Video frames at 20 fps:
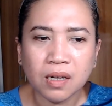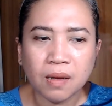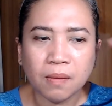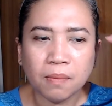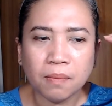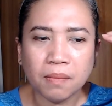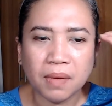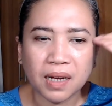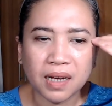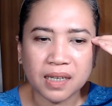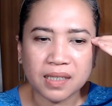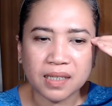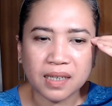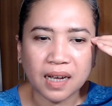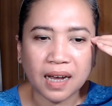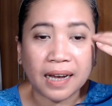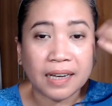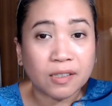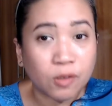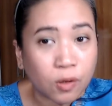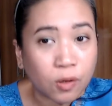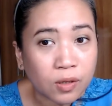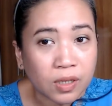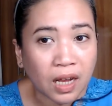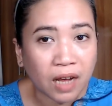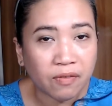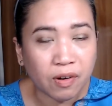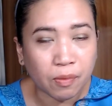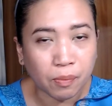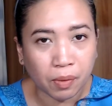but I don't
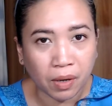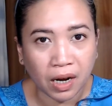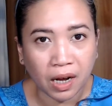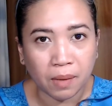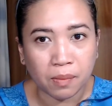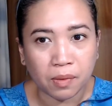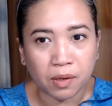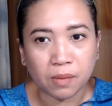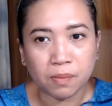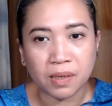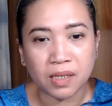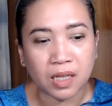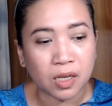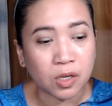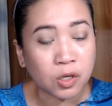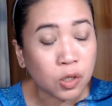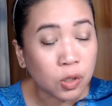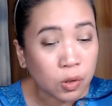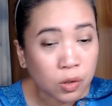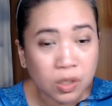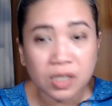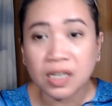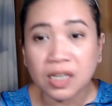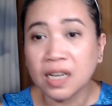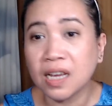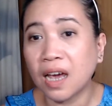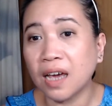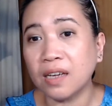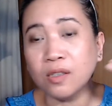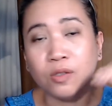have a primer. But
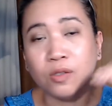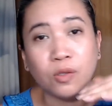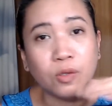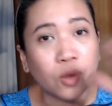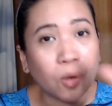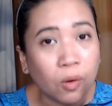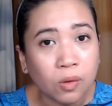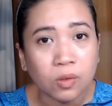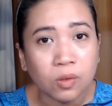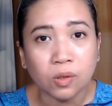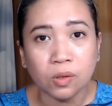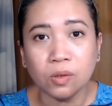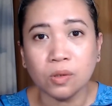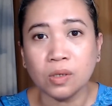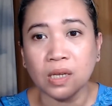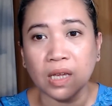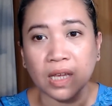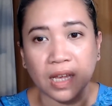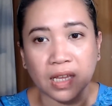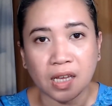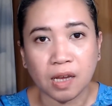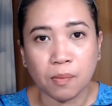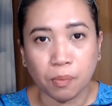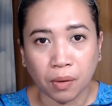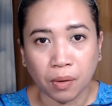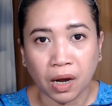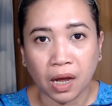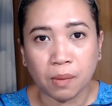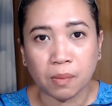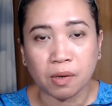usually I don't use any
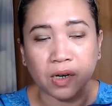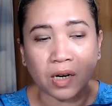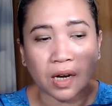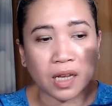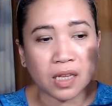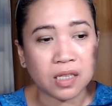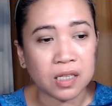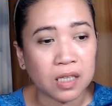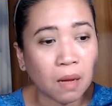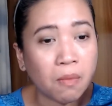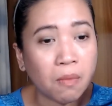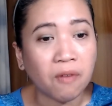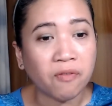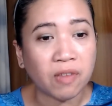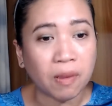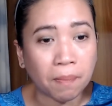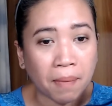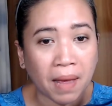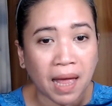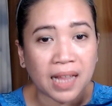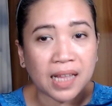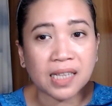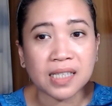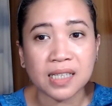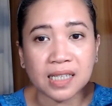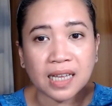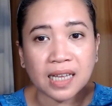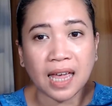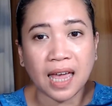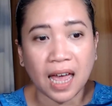primer, and some of the palettes
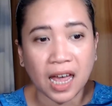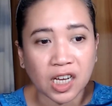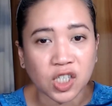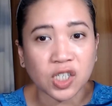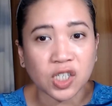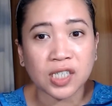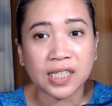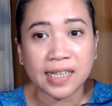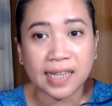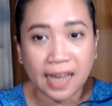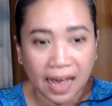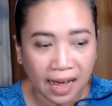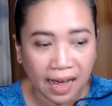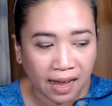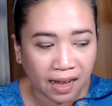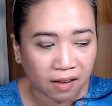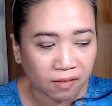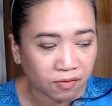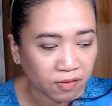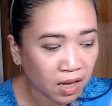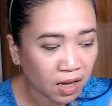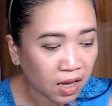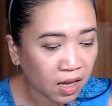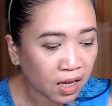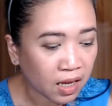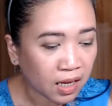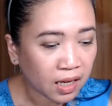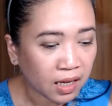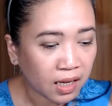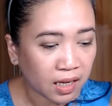that I actually have
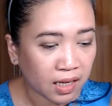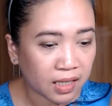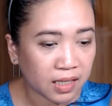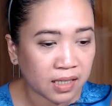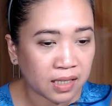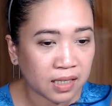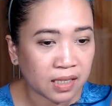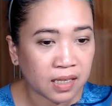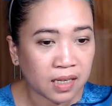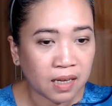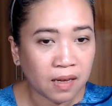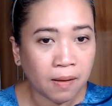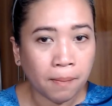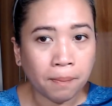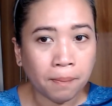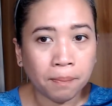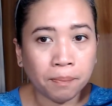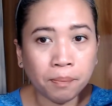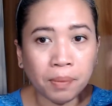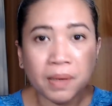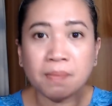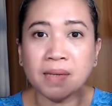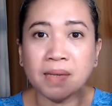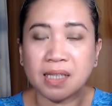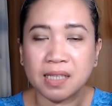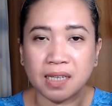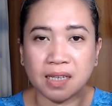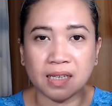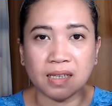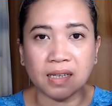is
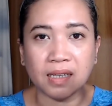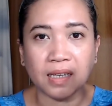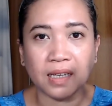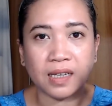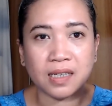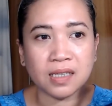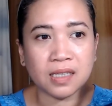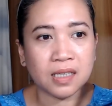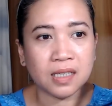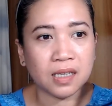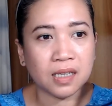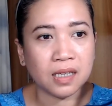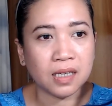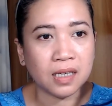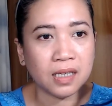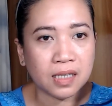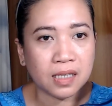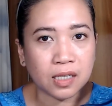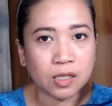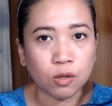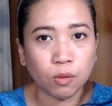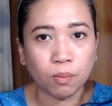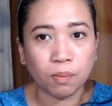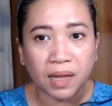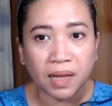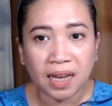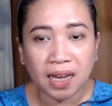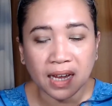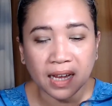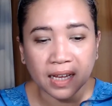pigmented. It's easy to
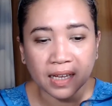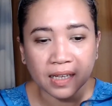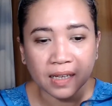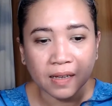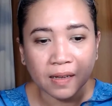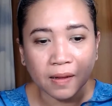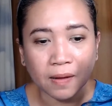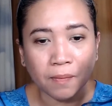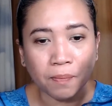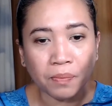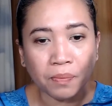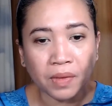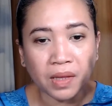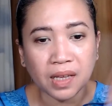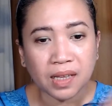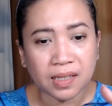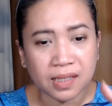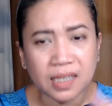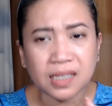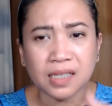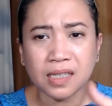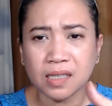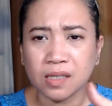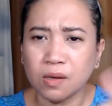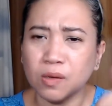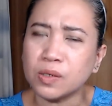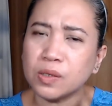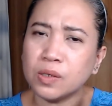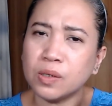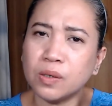blend. This is
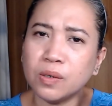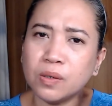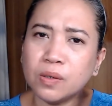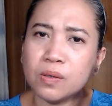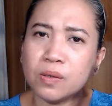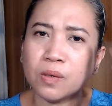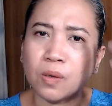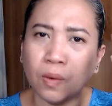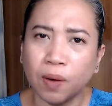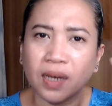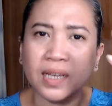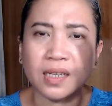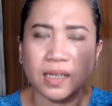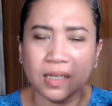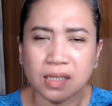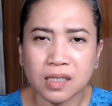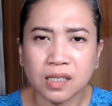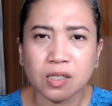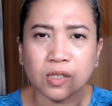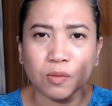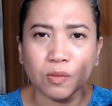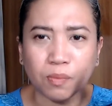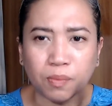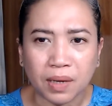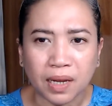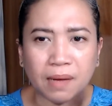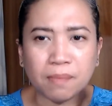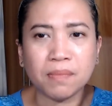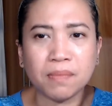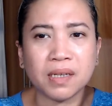also quite easy to
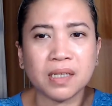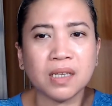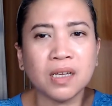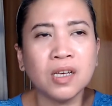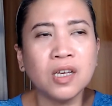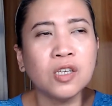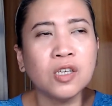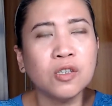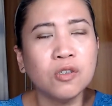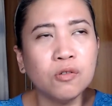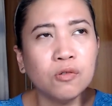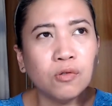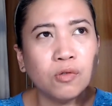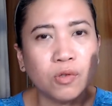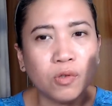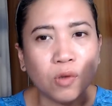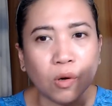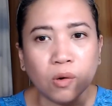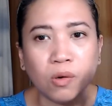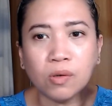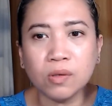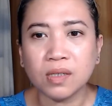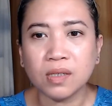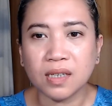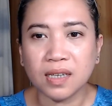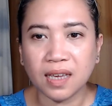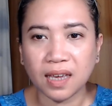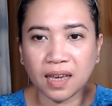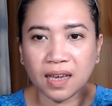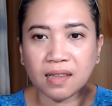blend, but you don't
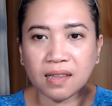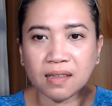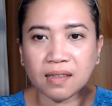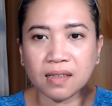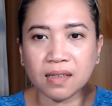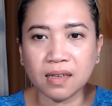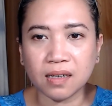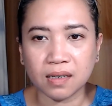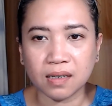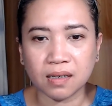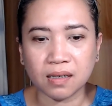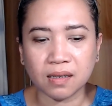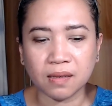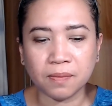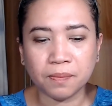get the